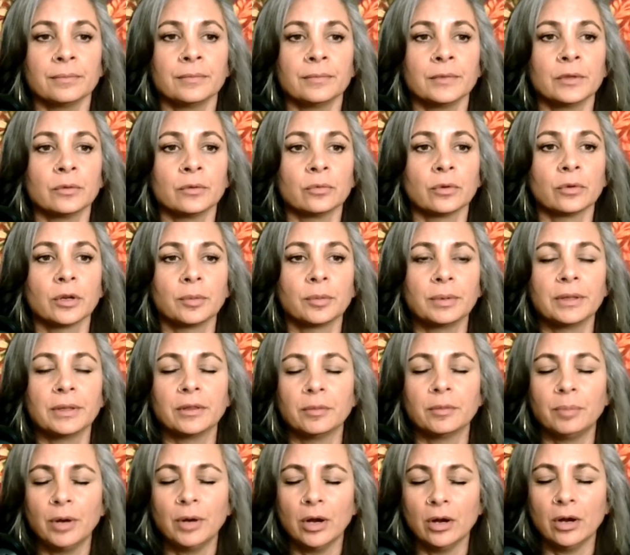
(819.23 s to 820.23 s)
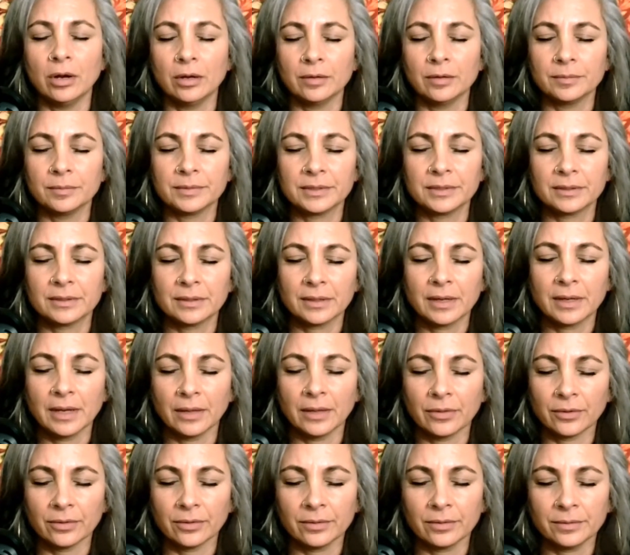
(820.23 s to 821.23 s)
Rubbing the palms
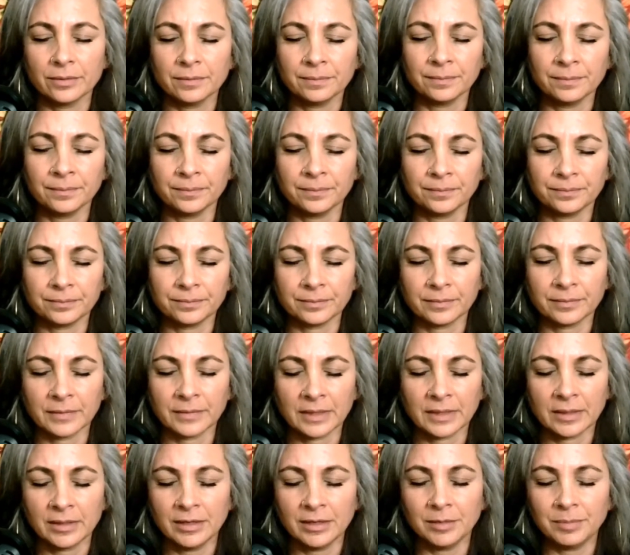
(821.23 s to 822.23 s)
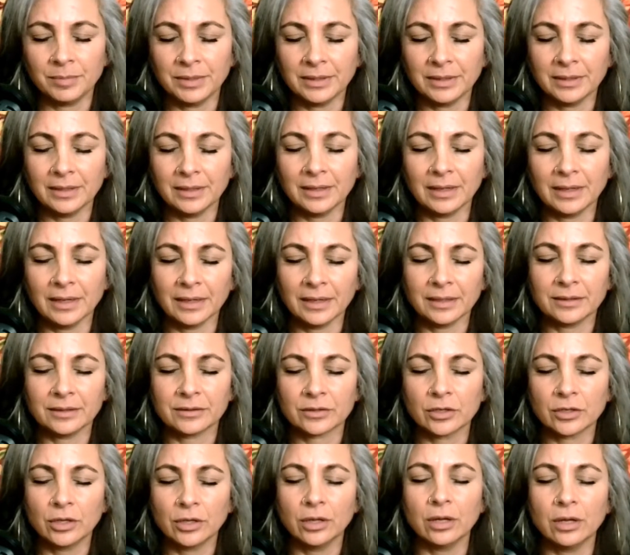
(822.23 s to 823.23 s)
together, keeping the
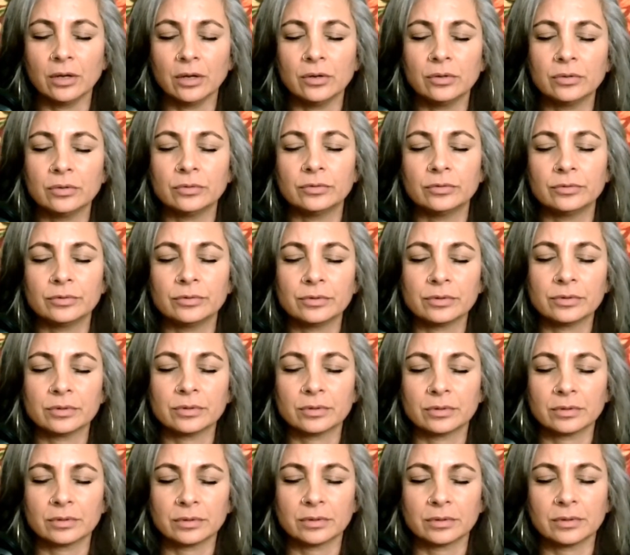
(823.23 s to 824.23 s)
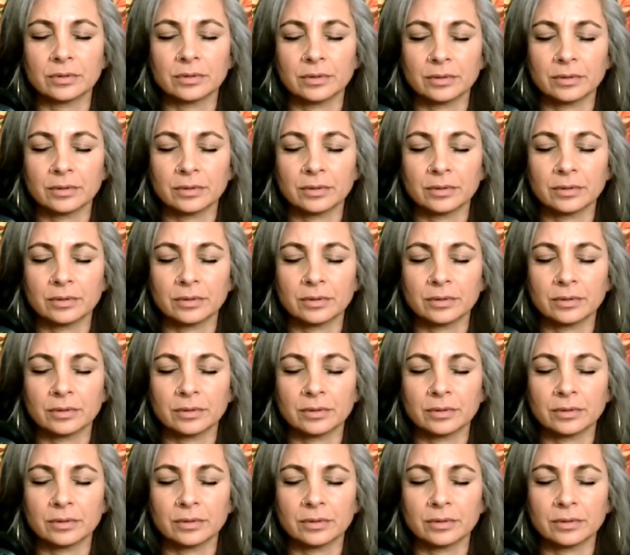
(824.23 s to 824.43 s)
eyes closed.